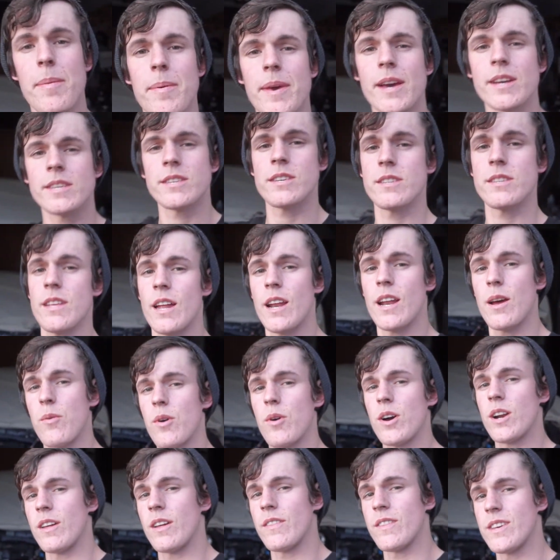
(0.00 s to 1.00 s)
BBSs that I
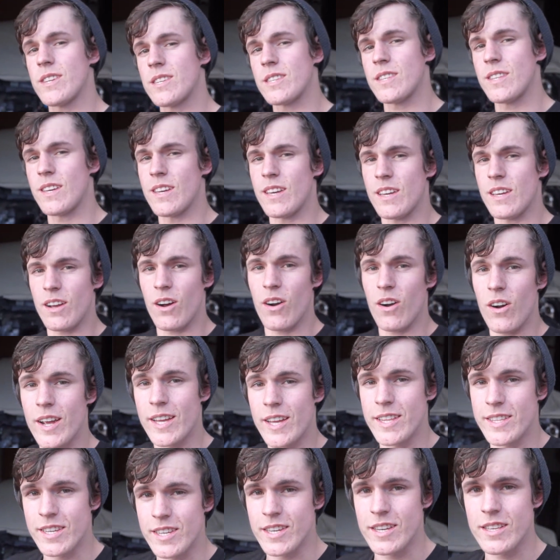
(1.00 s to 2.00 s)
run on this thing are
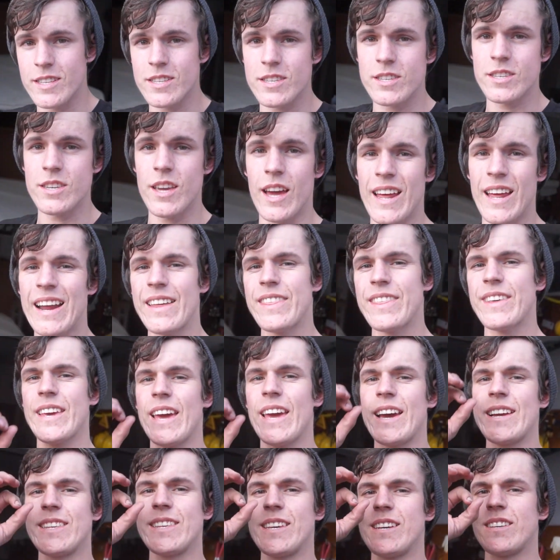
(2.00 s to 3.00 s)
18s, and I think
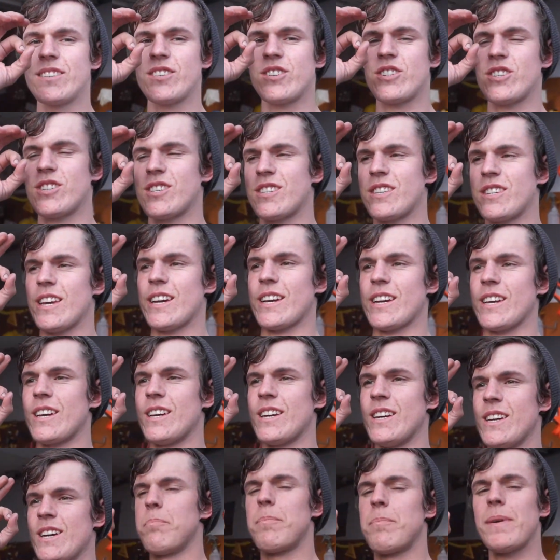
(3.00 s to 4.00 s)
18s are just like
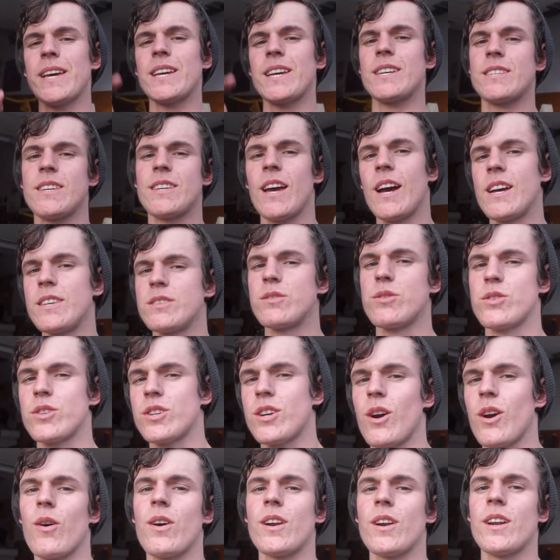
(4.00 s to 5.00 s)
biggest size you
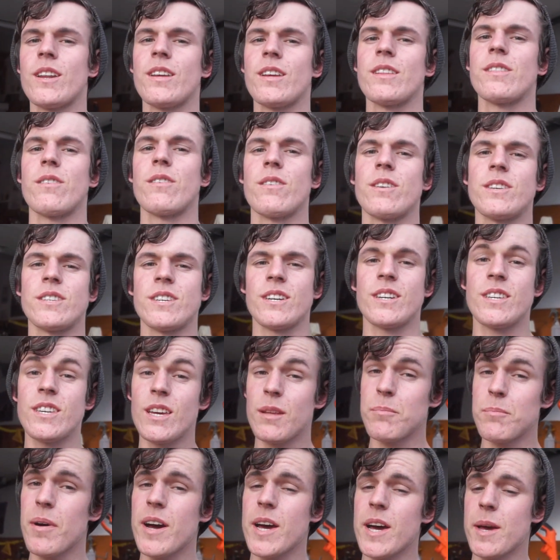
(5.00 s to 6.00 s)
should go on an E36.
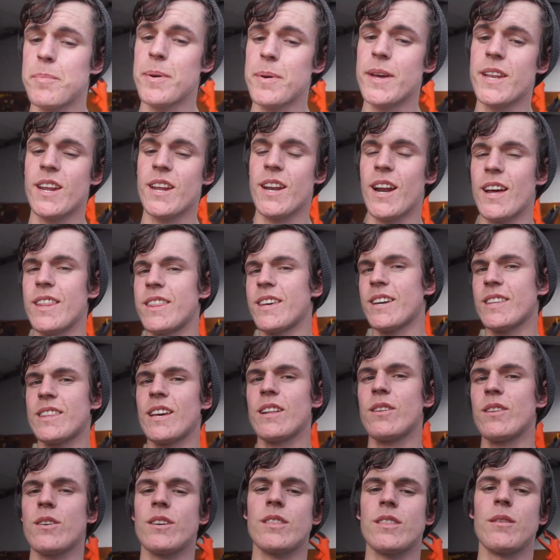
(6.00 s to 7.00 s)
In my opinion, I think
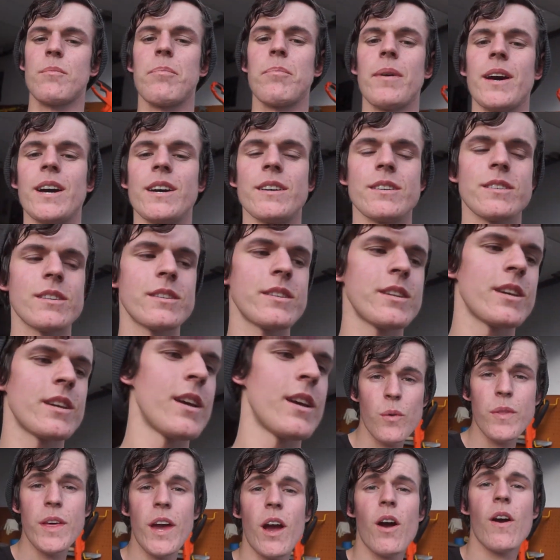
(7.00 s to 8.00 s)
they look the best.
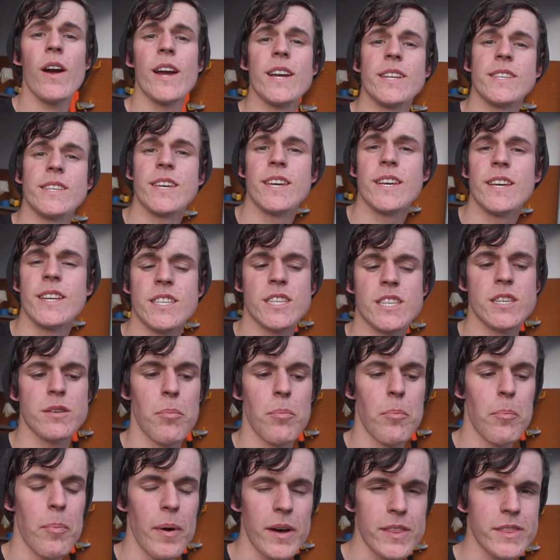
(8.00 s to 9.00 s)
They are
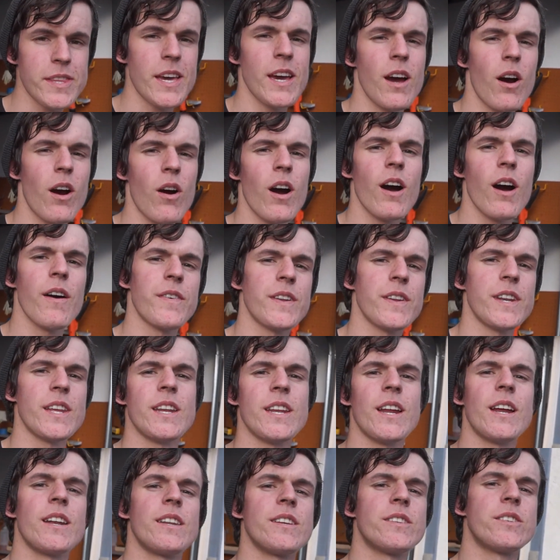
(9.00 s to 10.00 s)
18s, but they are off an
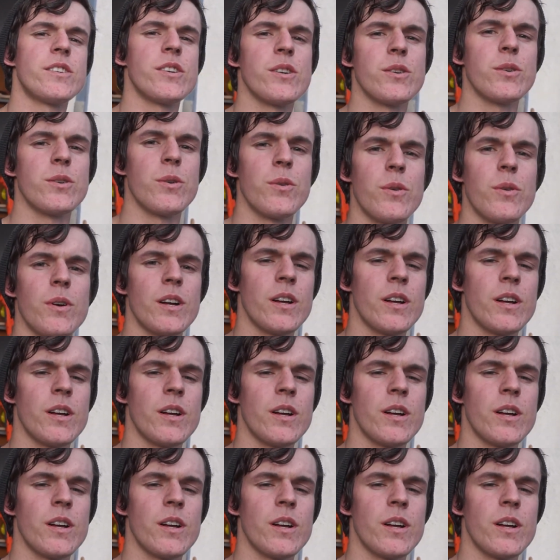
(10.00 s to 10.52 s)
E92.